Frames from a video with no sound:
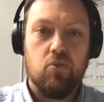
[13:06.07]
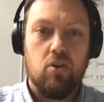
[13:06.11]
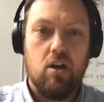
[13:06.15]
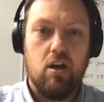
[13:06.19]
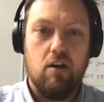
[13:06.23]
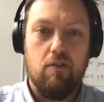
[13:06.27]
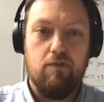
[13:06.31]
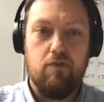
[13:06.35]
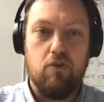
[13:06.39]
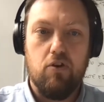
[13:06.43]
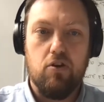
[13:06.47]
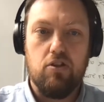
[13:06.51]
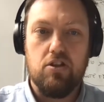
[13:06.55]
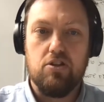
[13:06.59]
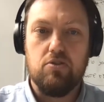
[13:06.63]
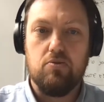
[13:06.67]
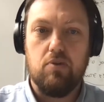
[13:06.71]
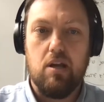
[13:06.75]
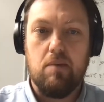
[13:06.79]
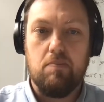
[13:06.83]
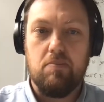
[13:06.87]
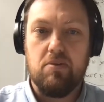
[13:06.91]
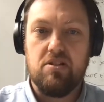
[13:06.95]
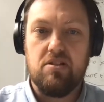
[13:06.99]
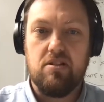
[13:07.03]
A further
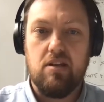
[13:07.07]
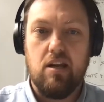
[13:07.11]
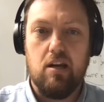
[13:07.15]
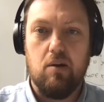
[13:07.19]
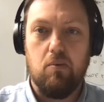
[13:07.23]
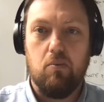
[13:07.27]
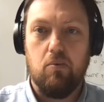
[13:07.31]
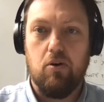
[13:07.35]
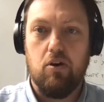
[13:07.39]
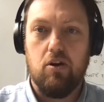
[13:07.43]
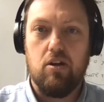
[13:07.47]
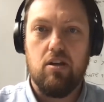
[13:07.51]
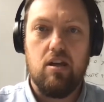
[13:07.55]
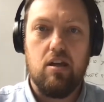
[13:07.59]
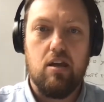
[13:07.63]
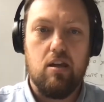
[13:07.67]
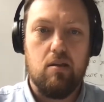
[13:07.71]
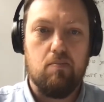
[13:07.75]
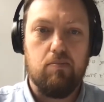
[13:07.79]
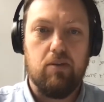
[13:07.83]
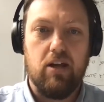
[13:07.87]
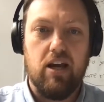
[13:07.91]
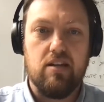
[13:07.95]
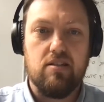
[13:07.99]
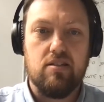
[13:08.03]
20% are working in
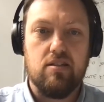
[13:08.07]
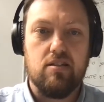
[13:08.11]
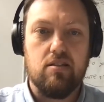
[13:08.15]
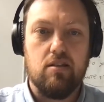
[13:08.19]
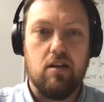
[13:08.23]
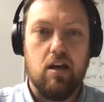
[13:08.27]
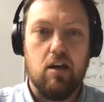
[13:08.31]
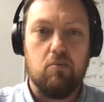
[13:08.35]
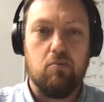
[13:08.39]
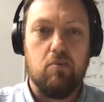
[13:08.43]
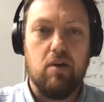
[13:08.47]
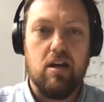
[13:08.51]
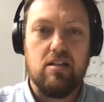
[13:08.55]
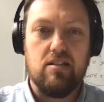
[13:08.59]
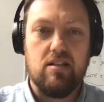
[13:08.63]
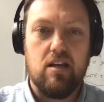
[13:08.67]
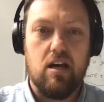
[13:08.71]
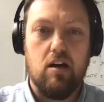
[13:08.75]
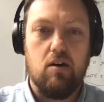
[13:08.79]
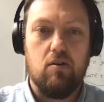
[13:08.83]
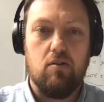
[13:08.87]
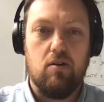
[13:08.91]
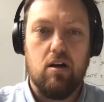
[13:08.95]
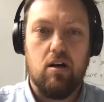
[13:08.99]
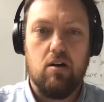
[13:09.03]
places like
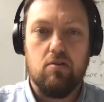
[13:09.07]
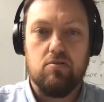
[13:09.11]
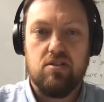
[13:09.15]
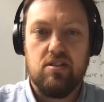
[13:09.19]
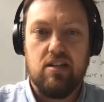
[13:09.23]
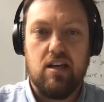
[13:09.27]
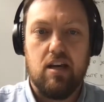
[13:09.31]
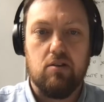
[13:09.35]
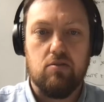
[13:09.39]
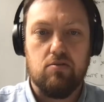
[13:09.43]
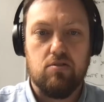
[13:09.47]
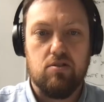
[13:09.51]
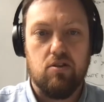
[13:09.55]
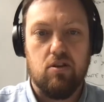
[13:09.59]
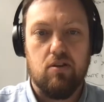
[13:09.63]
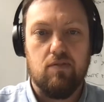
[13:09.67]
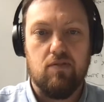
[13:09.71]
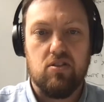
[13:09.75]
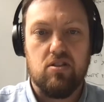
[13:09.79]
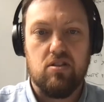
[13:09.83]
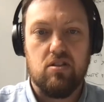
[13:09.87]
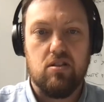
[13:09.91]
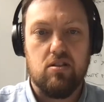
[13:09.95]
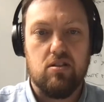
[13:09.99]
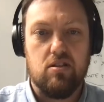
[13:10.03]
retail, wholesale
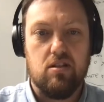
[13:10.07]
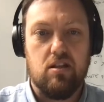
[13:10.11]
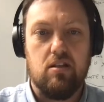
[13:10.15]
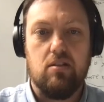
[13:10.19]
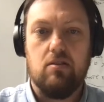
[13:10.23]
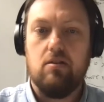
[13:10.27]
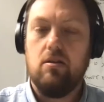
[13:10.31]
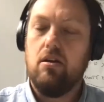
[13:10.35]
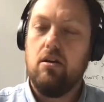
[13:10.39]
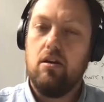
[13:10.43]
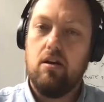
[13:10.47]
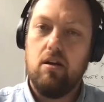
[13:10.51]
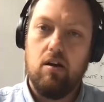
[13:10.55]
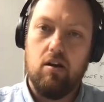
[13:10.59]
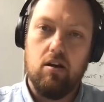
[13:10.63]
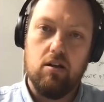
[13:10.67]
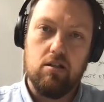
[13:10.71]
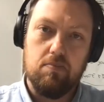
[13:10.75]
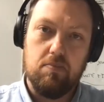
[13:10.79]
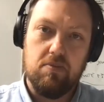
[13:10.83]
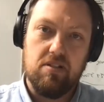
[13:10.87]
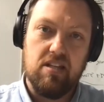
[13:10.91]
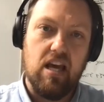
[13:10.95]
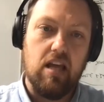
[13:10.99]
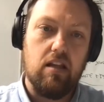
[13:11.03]
services and
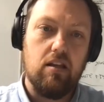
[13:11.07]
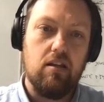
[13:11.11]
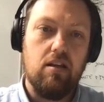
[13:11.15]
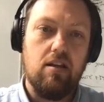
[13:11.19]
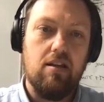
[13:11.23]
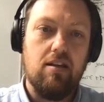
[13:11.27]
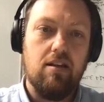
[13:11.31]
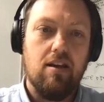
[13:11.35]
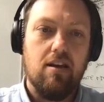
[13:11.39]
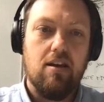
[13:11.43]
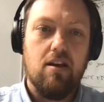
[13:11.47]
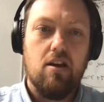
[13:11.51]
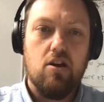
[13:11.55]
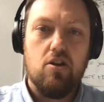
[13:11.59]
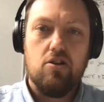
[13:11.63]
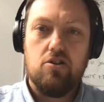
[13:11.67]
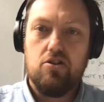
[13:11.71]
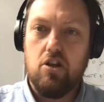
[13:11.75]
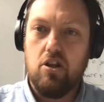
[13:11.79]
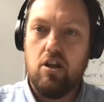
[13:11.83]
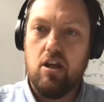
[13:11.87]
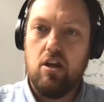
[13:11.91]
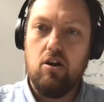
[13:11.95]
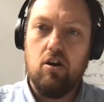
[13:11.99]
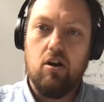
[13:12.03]
hospitality.
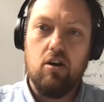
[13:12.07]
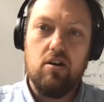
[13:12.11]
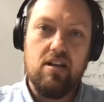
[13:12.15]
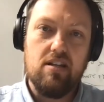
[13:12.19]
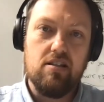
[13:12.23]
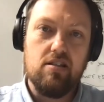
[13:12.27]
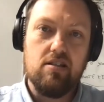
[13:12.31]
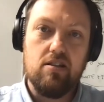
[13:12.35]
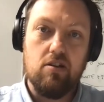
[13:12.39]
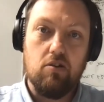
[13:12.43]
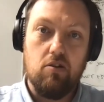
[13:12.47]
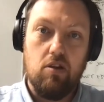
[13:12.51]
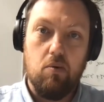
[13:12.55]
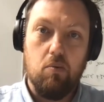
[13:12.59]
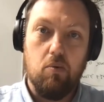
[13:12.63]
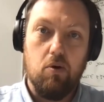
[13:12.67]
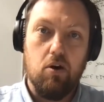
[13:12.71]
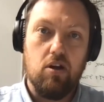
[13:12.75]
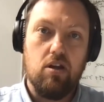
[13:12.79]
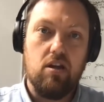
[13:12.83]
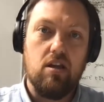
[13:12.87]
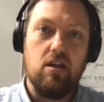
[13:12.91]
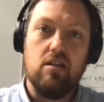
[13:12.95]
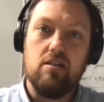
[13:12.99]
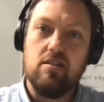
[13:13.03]
So they're not necessarily
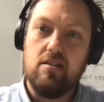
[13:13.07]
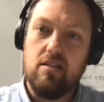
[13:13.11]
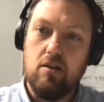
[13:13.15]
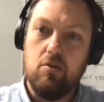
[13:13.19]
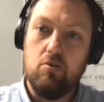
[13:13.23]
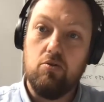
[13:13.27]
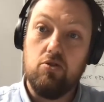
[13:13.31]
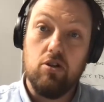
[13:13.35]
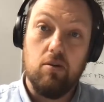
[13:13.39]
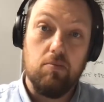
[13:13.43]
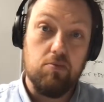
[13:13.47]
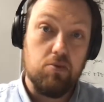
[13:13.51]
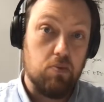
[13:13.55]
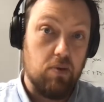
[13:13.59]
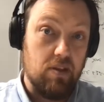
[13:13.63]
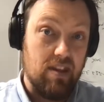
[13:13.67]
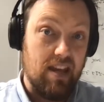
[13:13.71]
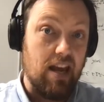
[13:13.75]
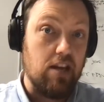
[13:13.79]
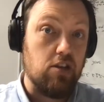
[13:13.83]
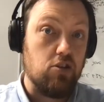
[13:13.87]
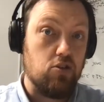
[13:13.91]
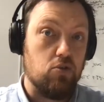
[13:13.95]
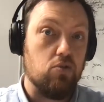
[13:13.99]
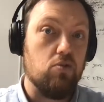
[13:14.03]
working in skilled jobs when
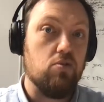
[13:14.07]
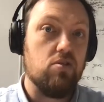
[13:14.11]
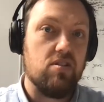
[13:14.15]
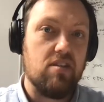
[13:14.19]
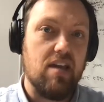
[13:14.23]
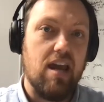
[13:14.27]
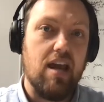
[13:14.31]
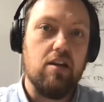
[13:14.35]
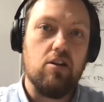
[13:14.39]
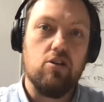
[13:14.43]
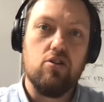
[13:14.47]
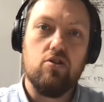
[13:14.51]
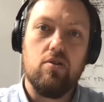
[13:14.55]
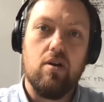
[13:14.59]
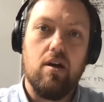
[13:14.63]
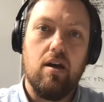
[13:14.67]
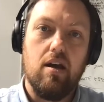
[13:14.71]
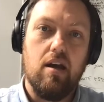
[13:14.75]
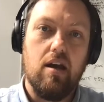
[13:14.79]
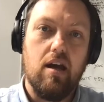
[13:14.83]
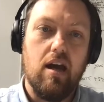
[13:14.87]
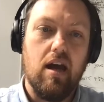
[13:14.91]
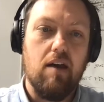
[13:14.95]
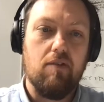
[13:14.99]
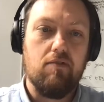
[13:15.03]
they do stay in
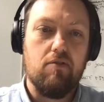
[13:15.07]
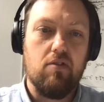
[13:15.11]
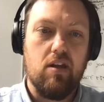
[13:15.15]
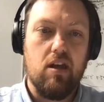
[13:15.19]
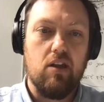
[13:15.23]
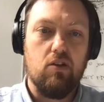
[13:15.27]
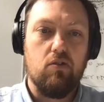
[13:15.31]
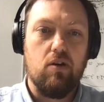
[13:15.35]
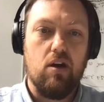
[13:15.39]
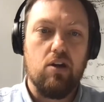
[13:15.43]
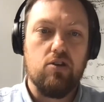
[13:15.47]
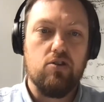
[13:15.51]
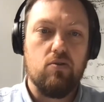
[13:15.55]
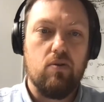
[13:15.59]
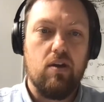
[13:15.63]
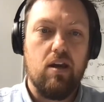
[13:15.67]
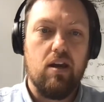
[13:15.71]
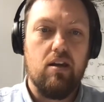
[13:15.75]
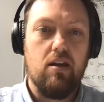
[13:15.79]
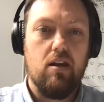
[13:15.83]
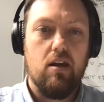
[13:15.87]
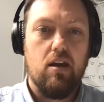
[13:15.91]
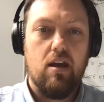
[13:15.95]
Australia after they graduate.